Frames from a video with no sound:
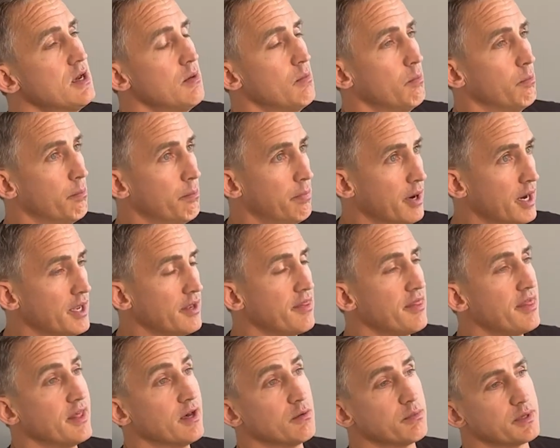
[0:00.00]
but
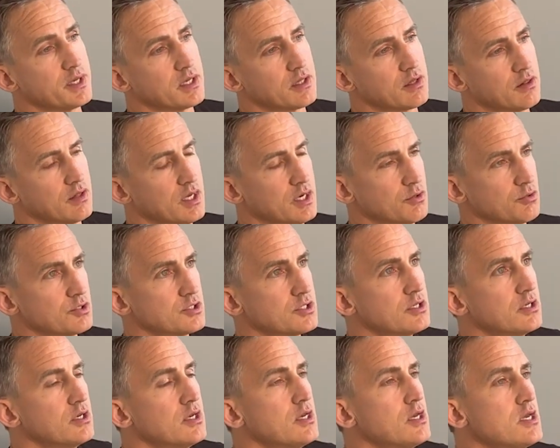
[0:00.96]
they'll be close.
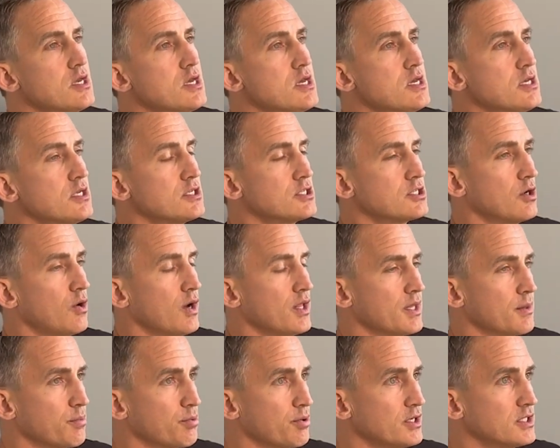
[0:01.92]
So on
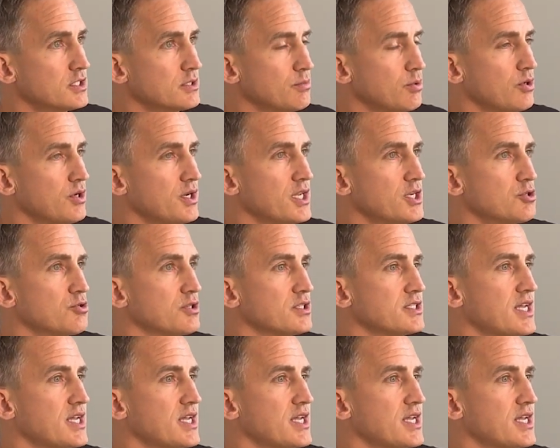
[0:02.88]
the principal and interest,